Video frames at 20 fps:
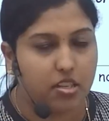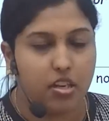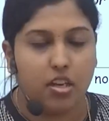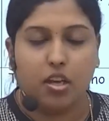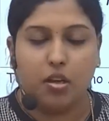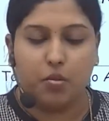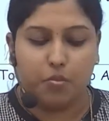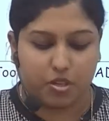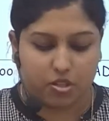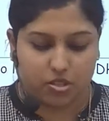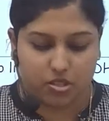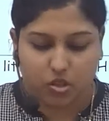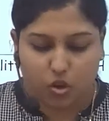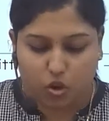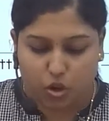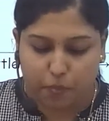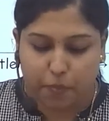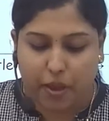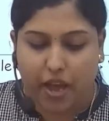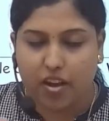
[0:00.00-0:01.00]
because they are
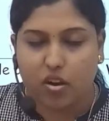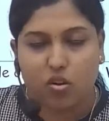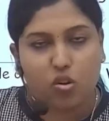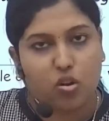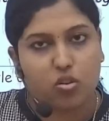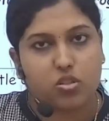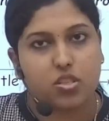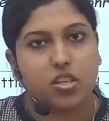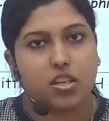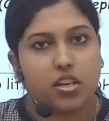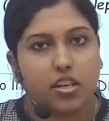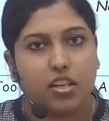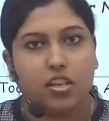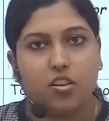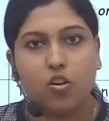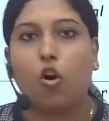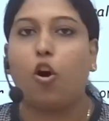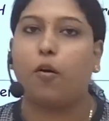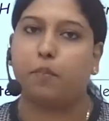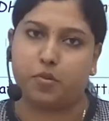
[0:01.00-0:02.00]
paradoxically
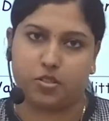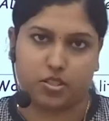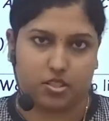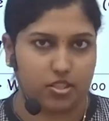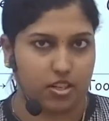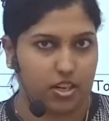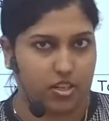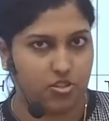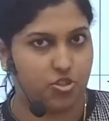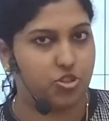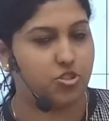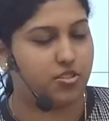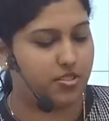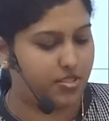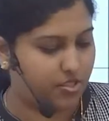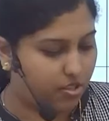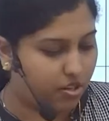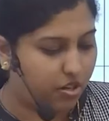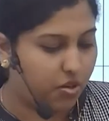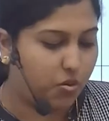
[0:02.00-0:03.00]
opposite conditions,
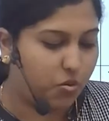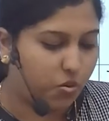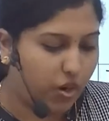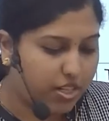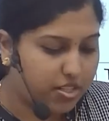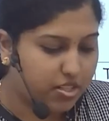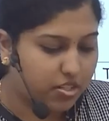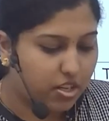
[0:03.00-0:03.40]
right?